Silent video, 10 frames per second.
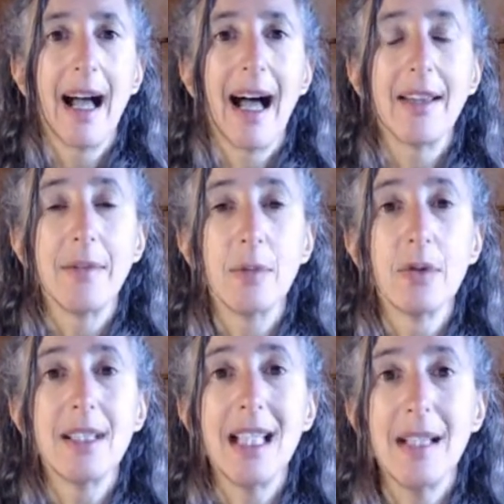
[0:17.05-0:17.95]
and the
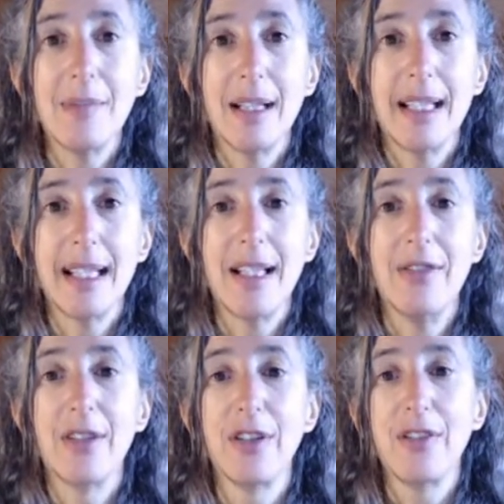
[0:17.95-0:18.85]
more deeply
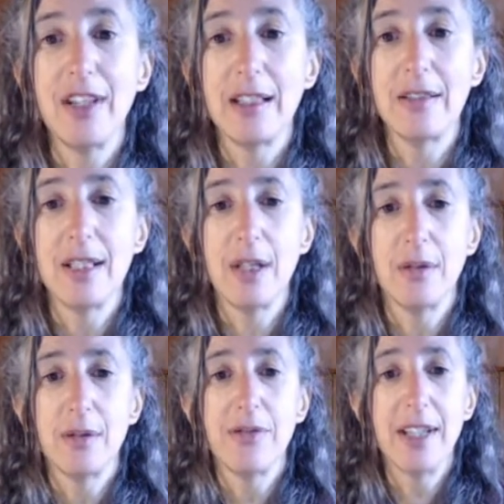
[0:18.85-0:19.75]
fulfilled you
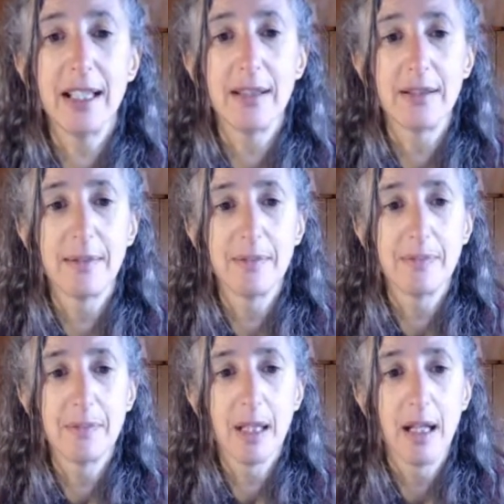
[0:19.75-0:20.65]
will feel.
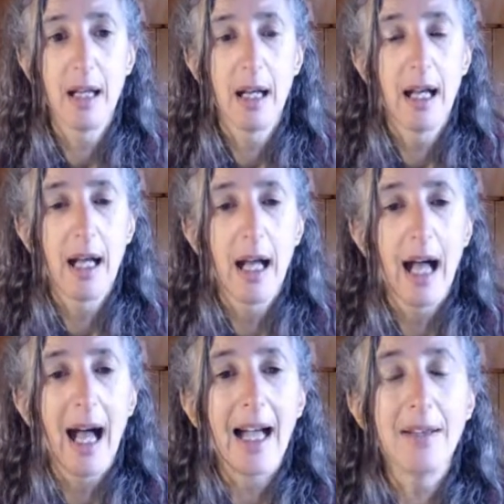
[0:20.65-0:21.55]

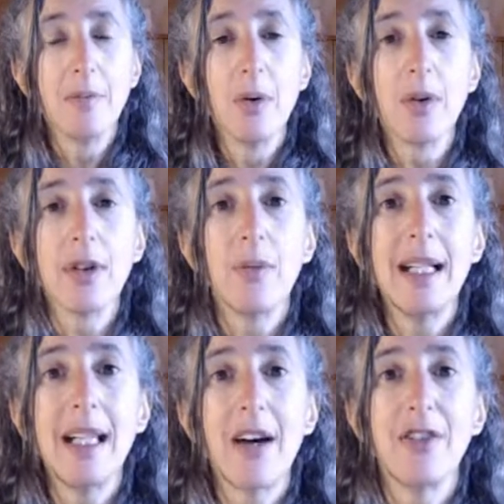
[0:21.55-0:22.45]
And the more that we
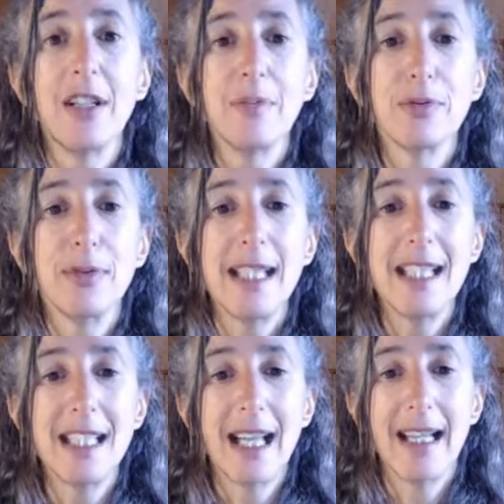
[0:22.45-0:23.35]
love and
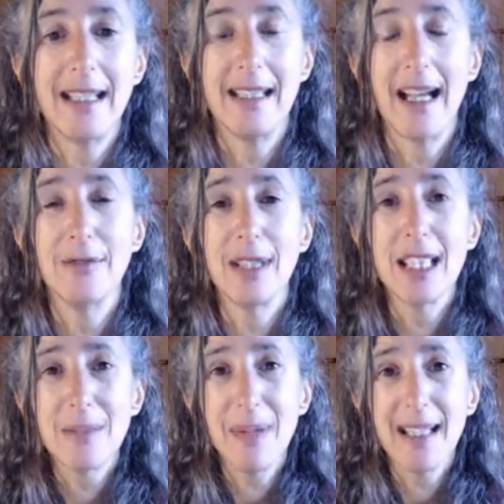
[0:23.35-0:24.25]
appreciate and
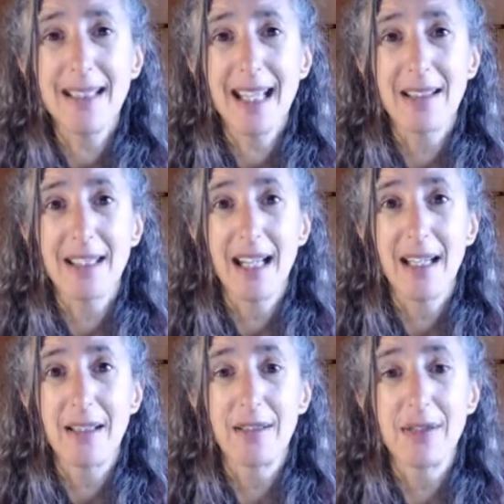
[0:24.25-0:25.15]
respect
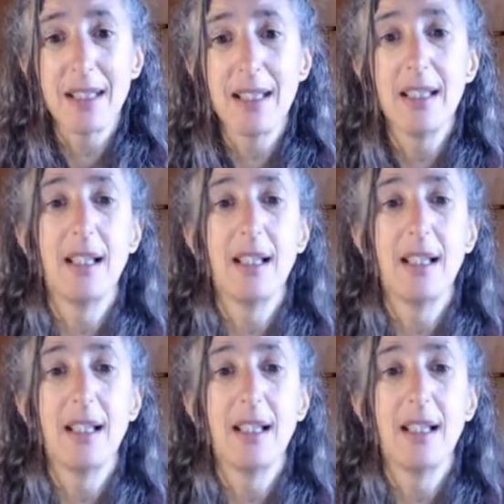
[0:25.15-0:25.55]
ourselves,